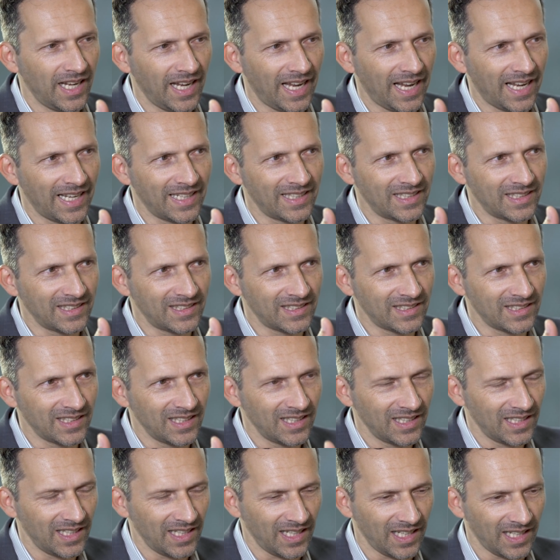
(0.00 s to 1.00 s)
and,
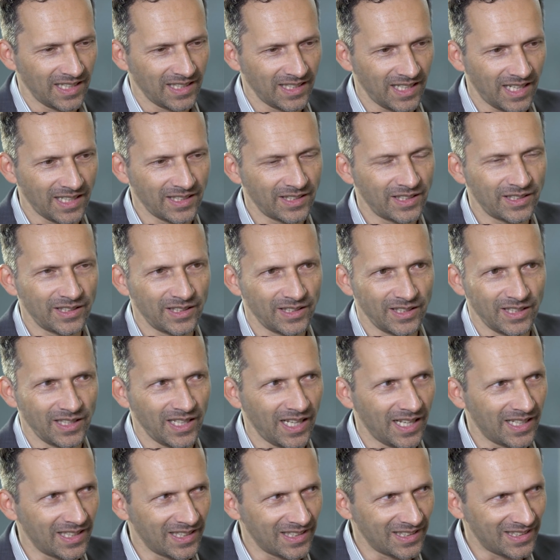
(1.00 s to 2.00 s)
and, and
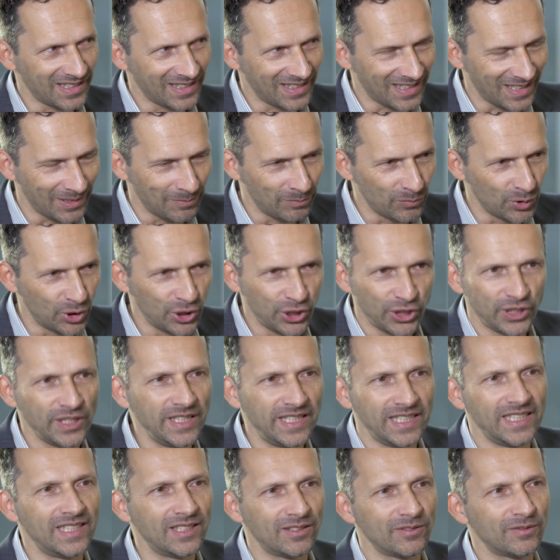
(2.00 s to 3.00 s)
and the
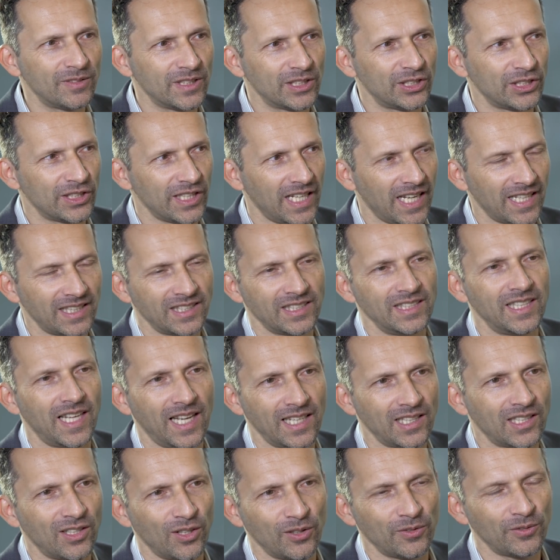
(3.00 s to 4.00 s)
machine, which at the
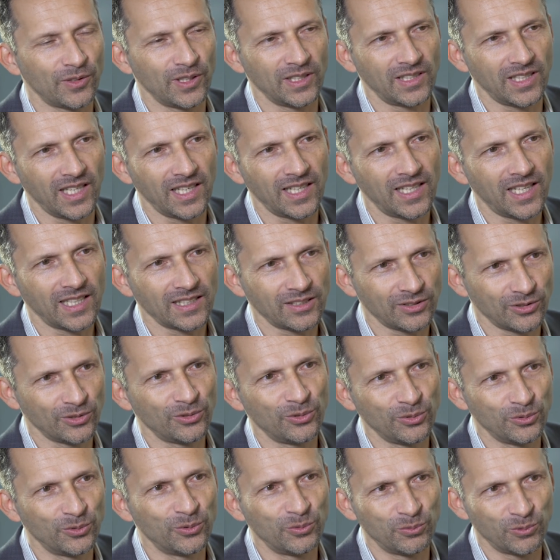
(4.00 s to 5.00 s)
end of the day has to
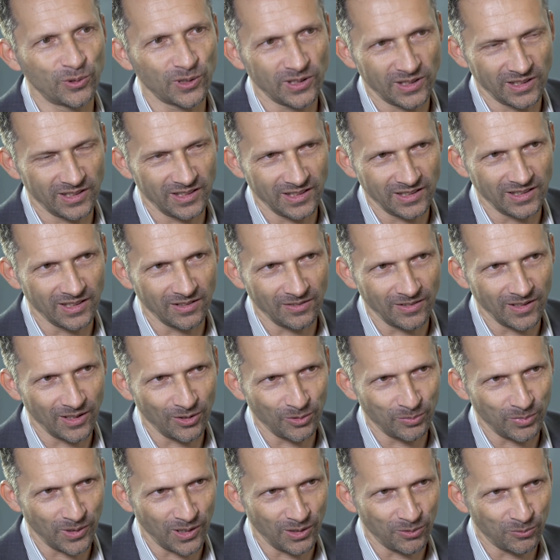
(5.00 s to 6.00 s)
do what the
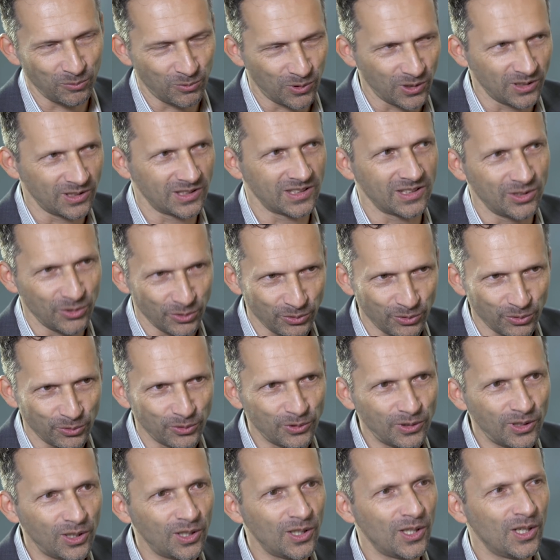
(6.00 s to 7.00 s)
developer wants it to
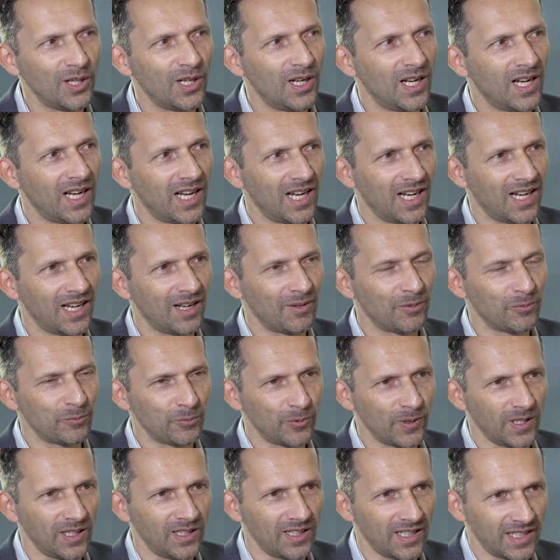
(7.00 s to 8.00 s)
do. Um,
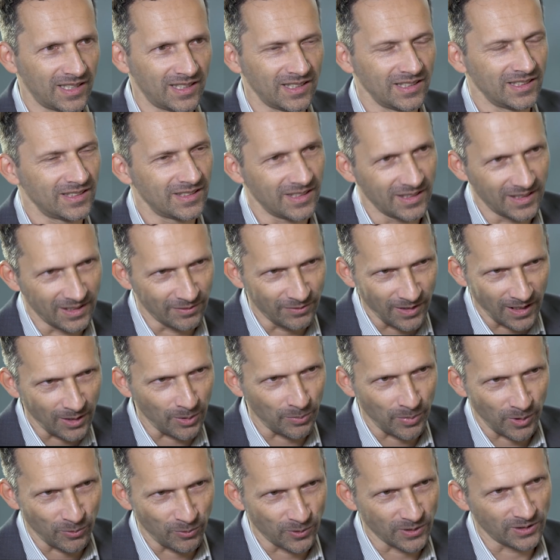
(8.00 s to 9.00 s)
well, at least the
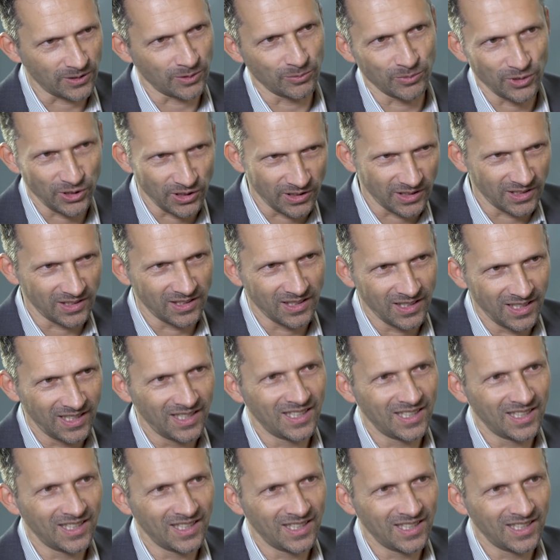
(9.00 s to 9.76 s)
developer wants the machine